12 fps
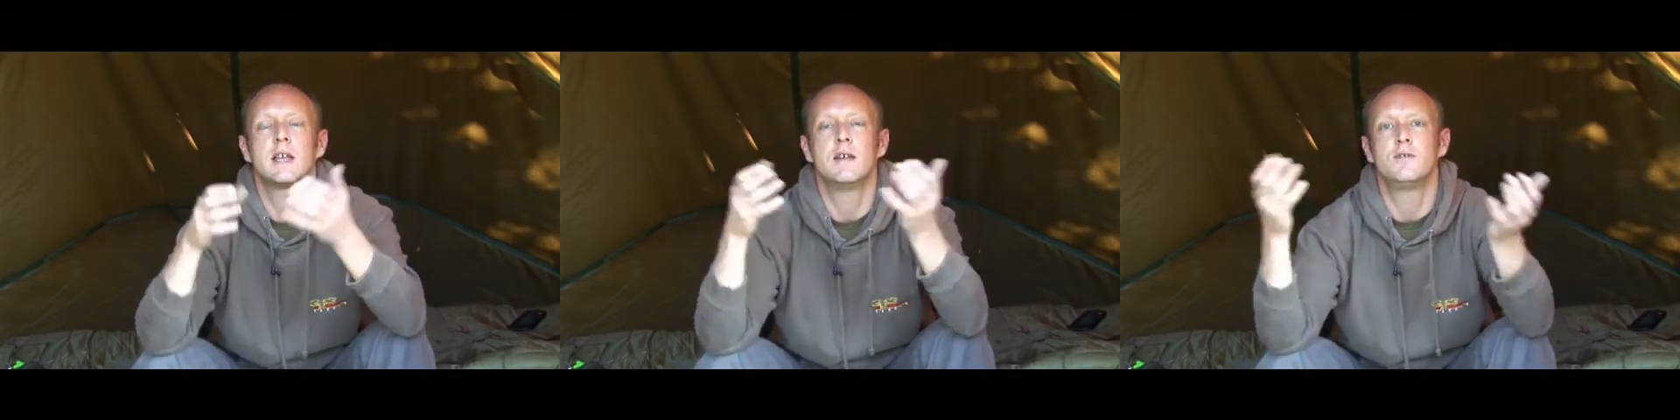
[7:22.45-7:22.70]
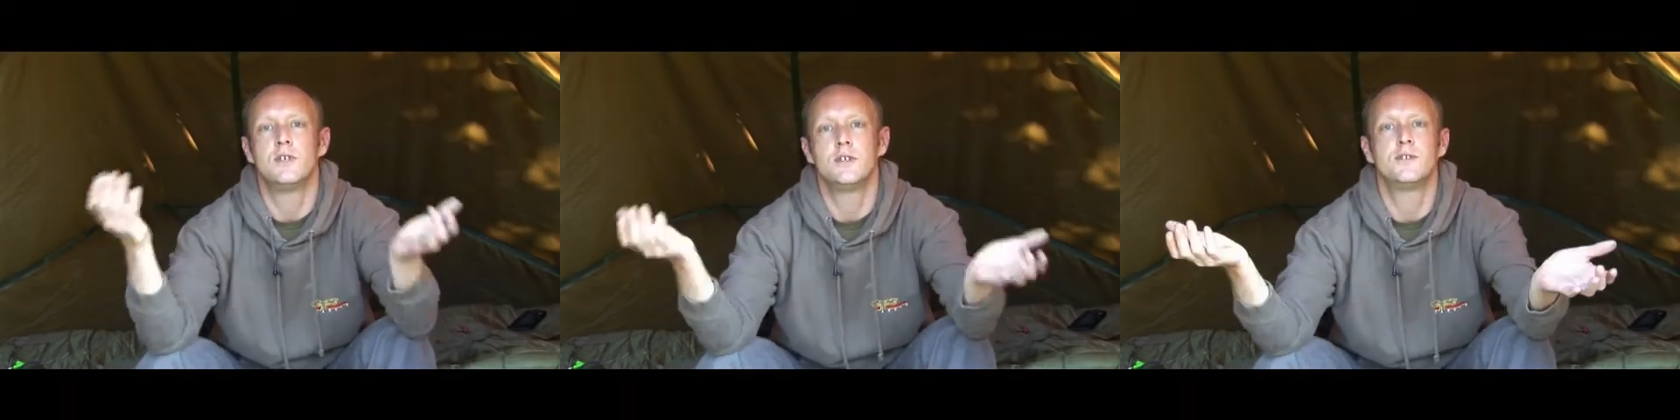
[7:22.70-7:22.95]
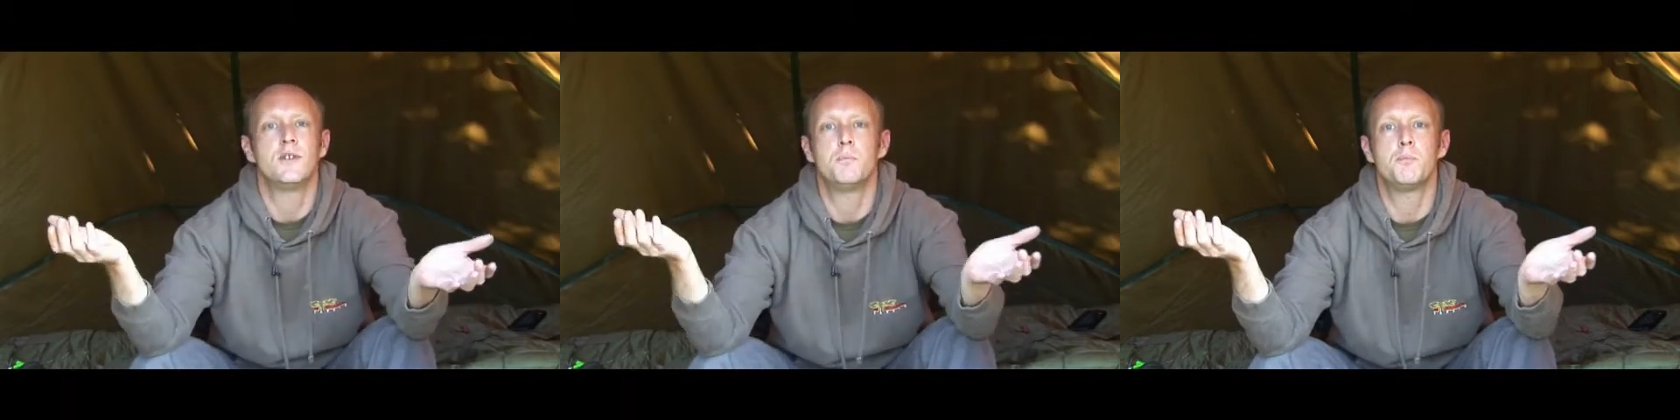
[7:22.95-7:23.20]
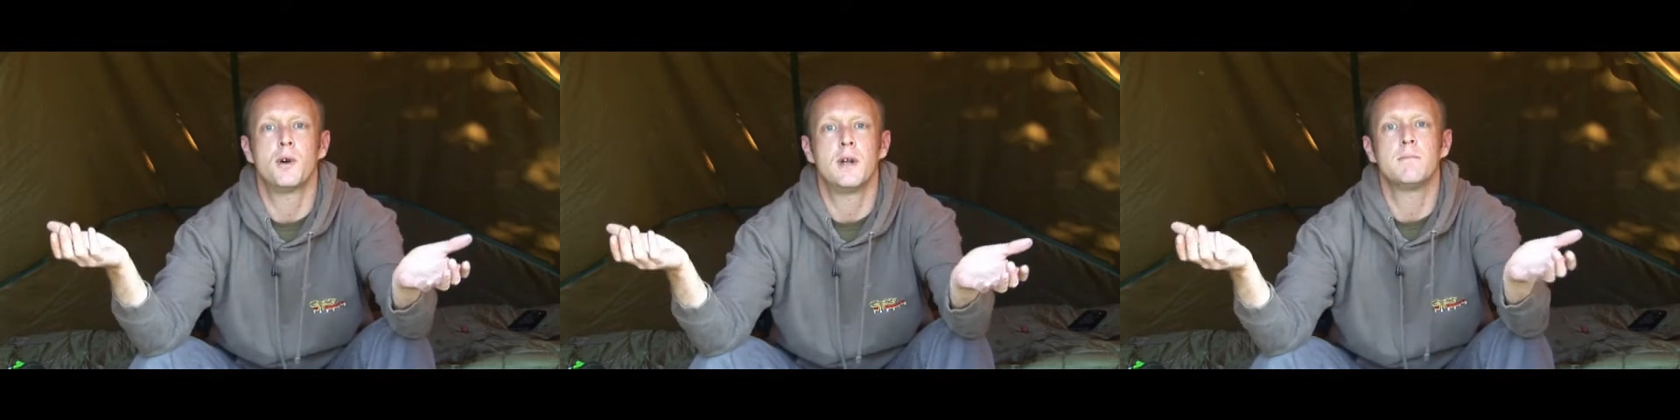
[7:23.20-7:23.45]
gives you
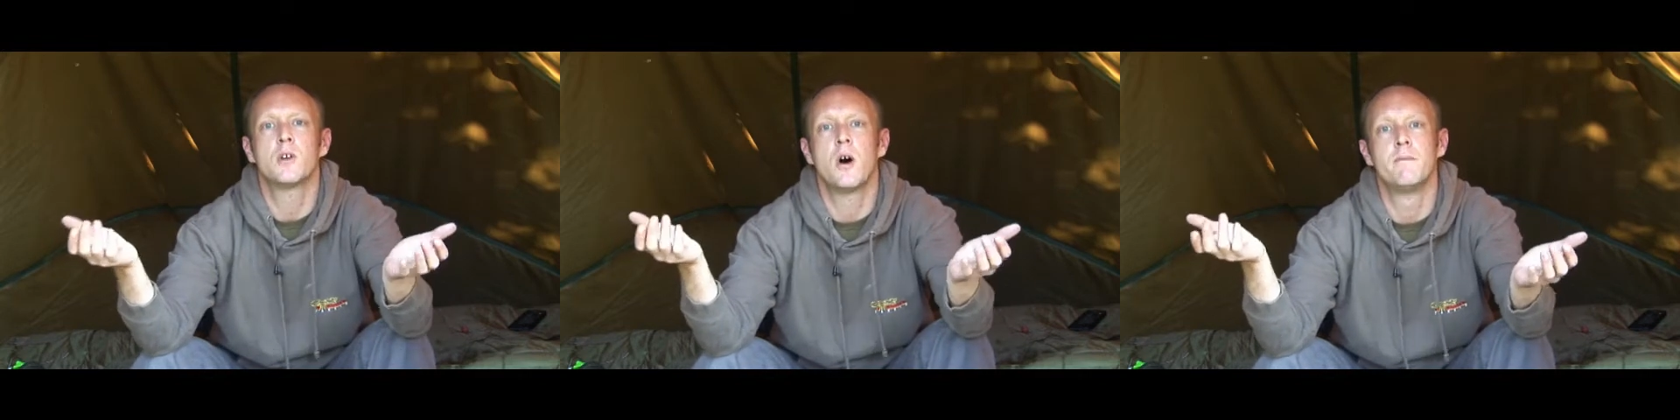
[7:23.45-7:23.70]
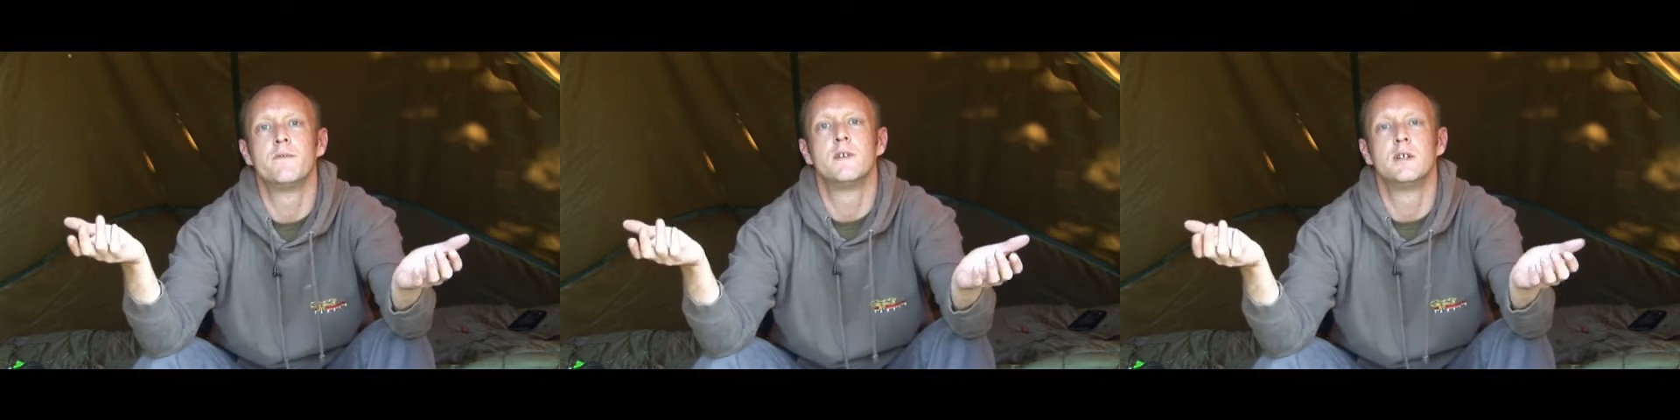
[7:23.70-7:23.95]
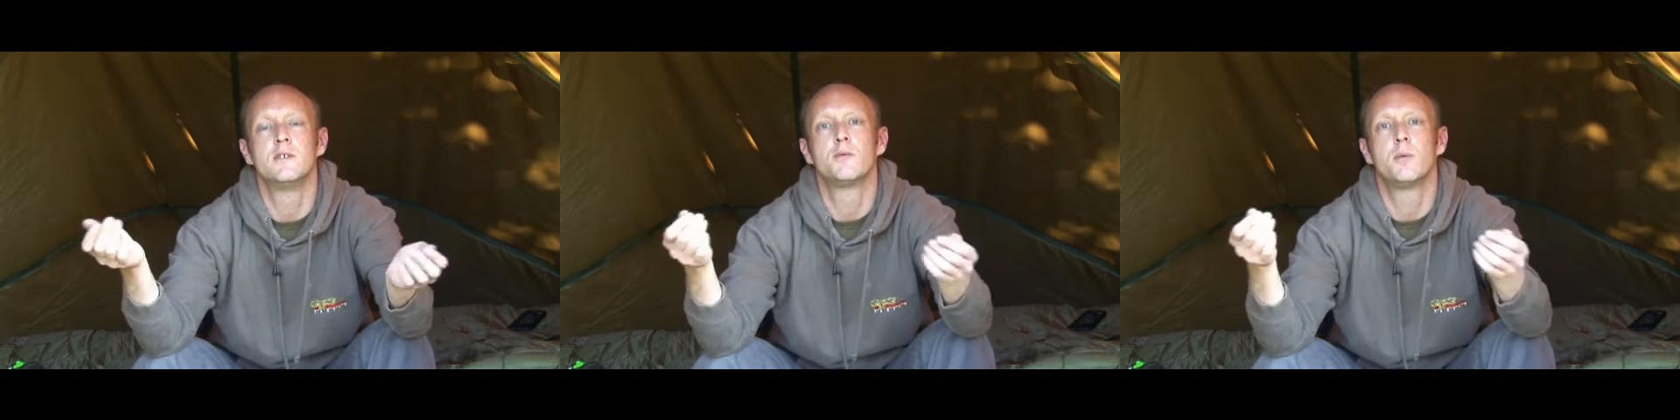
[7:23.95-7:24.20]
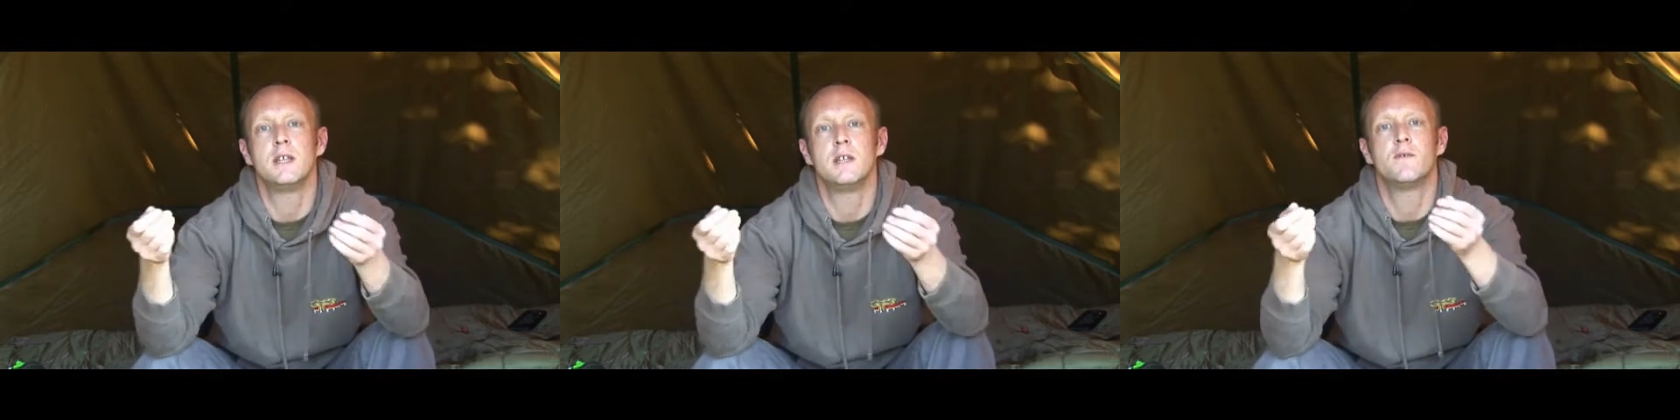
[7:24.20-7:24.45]
supreme confidence
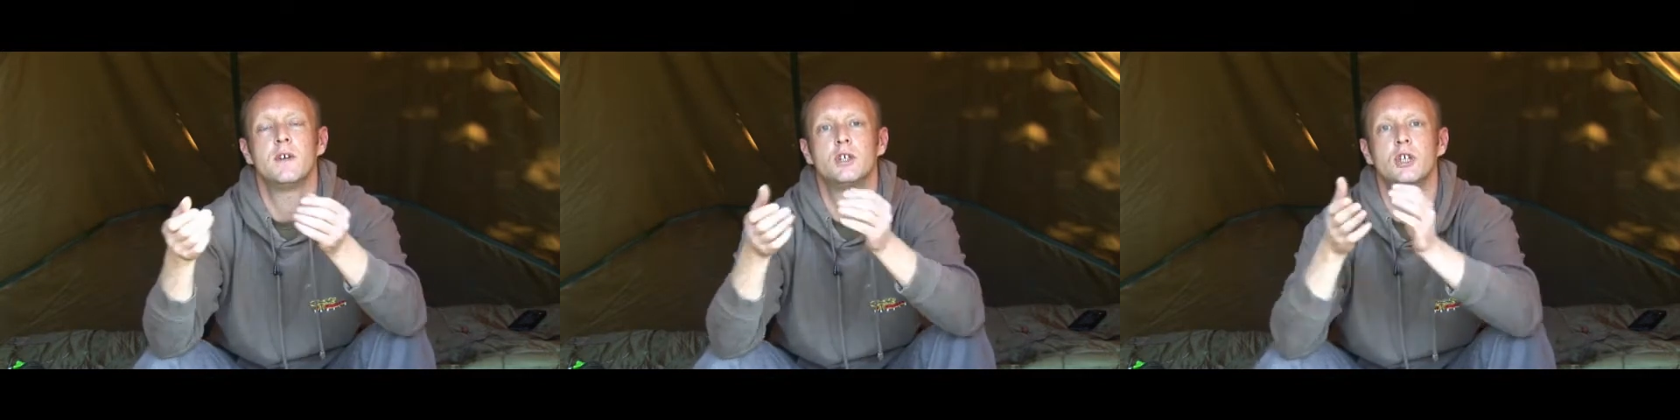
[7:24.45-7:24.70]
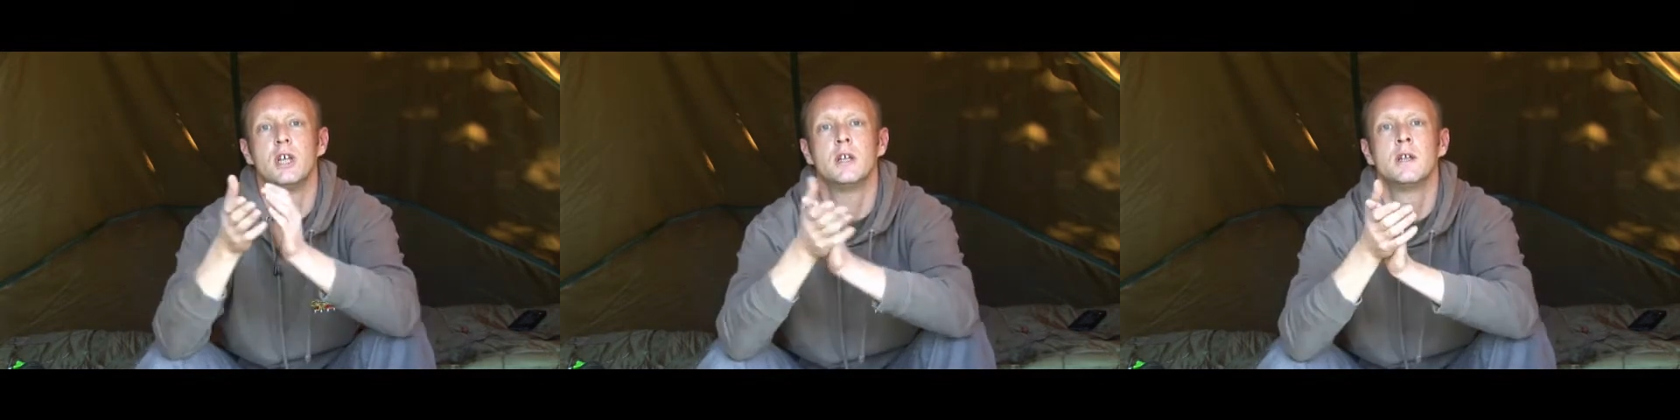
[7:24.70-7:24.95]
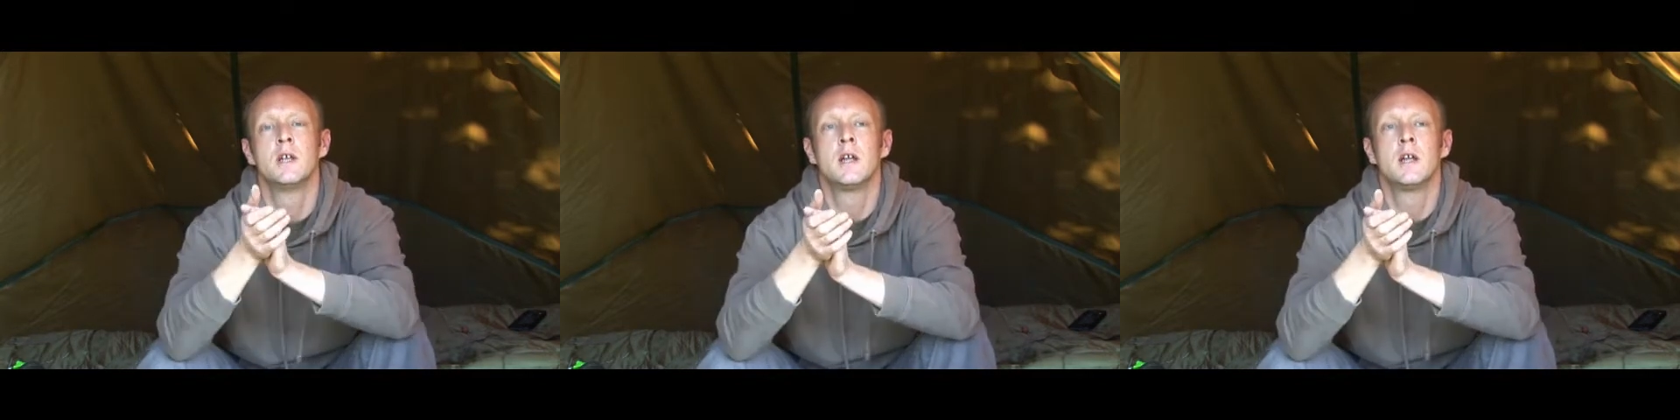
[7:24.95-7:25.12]
when you're fishing.